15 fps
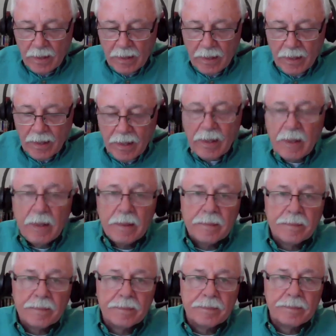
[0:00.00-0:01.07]
He,
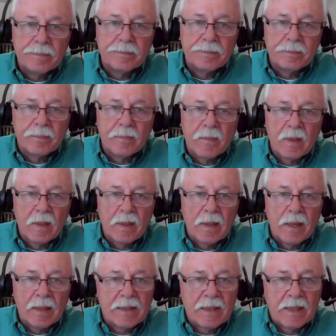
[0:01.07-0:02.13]

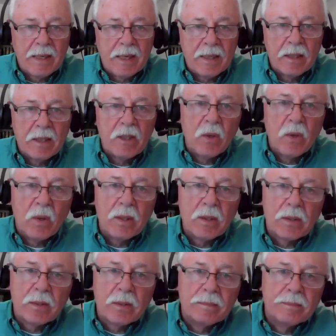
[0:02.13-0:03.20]
that's the king of the
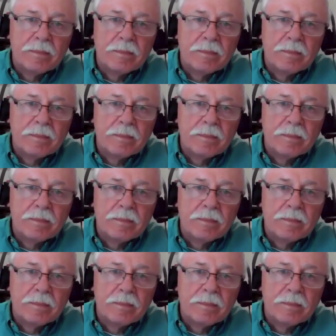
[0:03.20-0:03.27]
north,